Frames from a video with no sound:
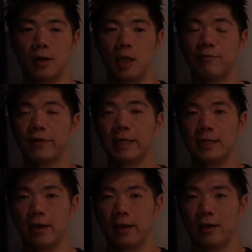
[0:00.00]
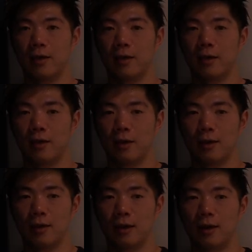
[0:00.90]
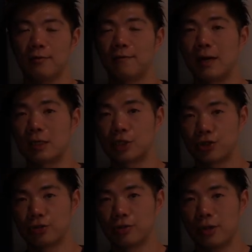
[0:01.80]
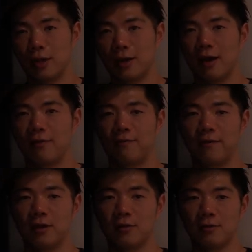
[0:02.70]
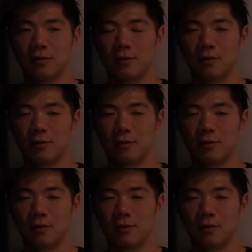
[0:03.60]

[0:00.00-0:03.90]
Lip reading: every day I function and I feel